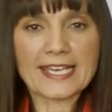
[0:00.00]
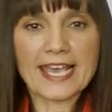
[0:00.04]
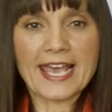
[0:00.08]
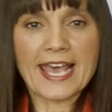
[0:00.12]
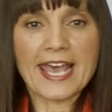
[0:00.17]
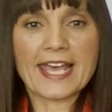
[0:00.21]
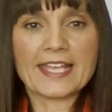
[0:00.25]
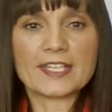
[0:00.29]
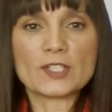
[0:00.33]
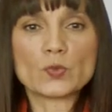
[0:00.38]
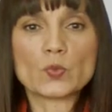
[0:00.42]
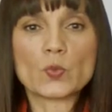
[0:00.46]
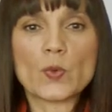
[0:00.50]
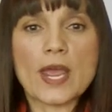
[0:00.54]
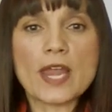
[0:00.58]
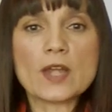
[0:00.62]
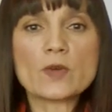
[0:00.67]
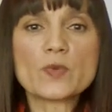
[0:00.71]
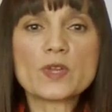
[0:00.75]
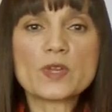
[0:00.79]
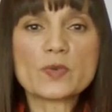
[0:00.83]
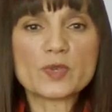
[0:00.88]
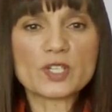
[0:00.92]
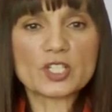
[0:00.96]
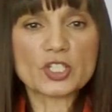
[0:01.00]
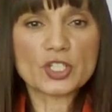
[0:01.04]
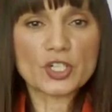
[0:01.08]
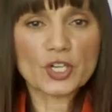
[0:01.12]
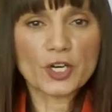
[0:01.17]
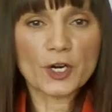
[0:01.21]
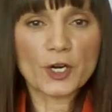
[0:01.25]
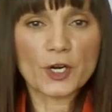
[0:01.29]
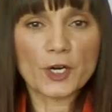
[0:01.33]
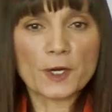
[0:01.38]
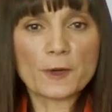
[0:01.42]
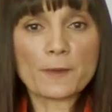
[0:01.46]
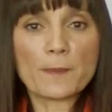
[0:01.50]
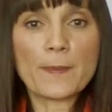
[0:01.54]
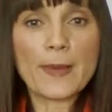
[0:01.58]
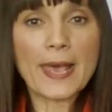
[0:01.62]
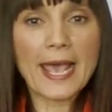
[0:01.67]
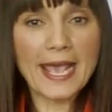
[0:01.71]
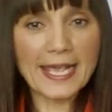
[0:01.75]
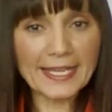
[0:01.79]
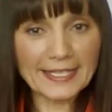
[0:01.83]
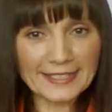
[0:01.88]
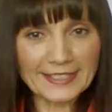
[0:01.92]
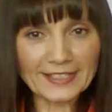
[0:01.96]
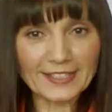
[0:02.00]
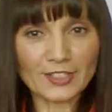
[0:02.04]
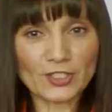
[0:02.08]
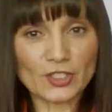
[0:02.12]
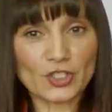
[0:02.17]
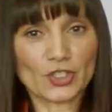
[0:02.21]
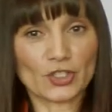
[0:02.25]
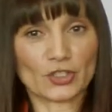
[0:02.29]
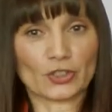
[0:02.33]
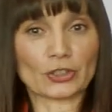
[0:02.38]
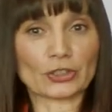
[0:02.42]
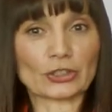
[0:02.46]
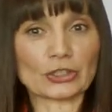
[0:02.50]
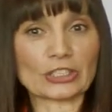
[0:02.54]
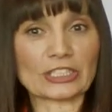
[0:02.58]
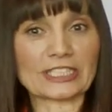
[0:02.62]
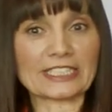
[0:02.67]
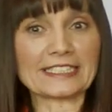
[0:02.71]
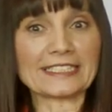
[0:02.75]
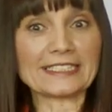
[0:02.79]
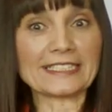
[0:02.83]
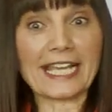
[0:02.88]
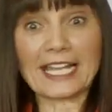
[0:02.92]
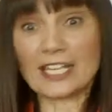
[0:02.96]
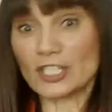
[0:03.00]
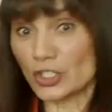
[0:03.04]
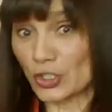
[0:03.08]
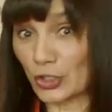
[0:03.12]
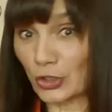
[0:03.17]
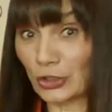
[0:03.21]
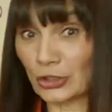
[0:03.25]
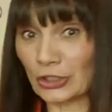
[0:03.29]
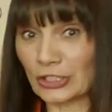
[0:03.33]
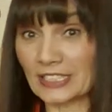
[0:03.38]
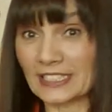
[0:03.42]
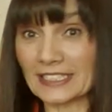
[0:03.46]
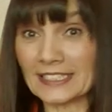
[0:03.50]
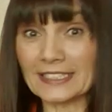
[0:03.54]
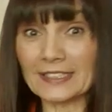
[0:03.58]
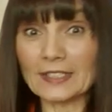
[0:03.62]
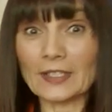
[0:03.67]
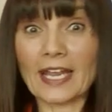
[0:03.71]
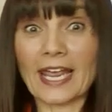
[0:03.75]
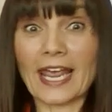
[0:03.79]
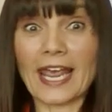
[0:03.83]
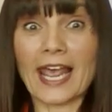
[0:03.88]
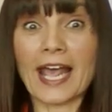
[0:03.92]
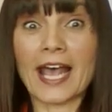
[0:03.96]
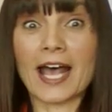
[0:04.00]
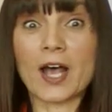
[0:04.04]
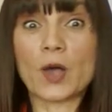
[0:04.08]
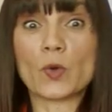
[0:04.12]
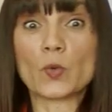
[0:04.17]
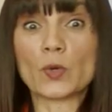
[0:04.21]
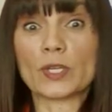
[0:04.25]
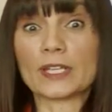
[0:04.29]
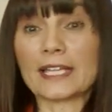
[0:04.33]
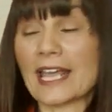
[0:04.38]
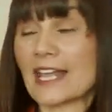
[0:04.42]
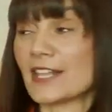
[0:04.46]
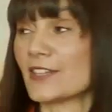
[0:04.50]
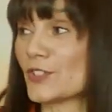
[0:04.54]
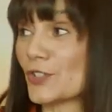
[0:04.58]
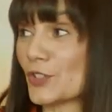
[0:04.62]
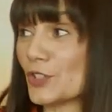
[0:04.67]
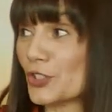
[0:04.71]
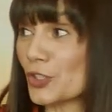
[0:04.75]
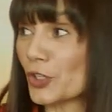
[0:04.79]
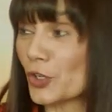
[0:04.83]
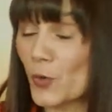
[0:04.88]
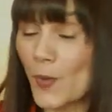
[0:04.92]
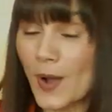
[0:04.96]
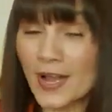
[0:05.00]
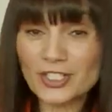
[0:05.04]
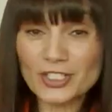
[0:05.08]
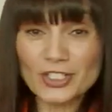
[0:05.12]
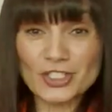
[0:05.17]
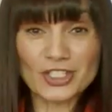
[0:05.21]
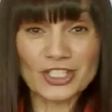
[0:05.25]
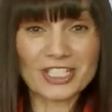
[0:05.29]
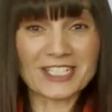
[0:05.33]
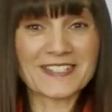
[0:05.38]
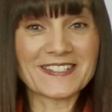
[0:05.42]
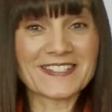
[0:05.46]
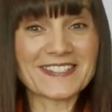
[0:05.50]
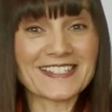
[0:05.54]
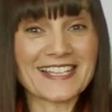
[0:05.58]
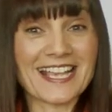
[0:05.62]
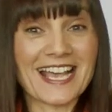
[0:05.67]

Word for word: and when we return, Peggy, Shirley, and Shirley uh, will answer your questions.